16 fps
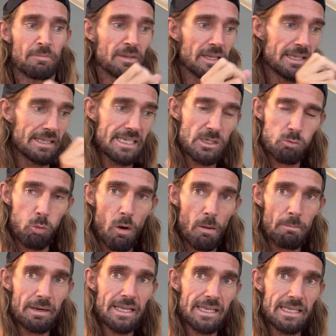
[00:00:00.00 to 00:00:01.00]
in these
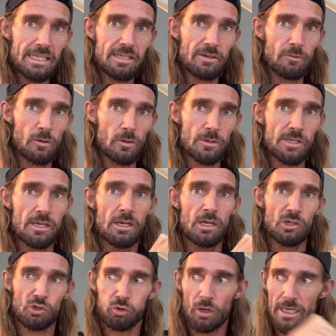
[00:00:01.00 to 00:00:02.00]
1 minute intervals
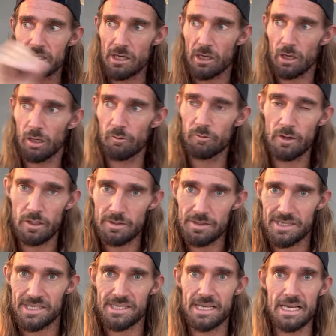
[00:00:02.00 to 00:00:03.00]
and try to cover the
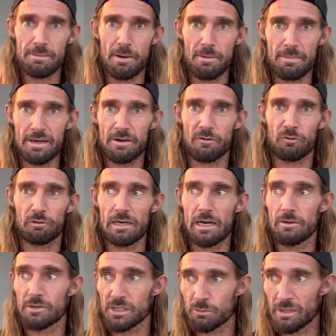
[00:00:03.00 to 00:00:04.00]
same amount of
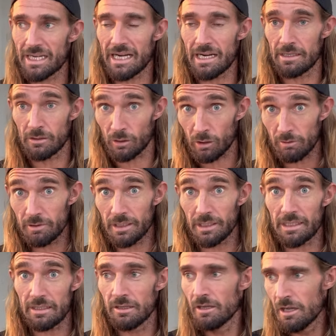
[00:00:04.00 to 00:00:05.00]
ground as we can
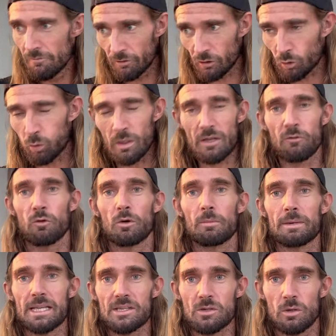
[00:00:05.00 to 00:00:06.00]
currently for 24
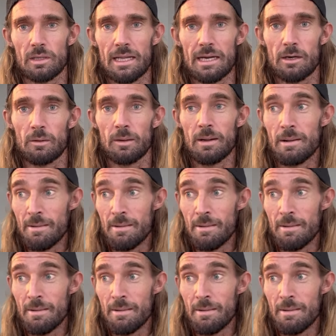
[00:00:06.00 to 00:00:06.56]
minutes all out.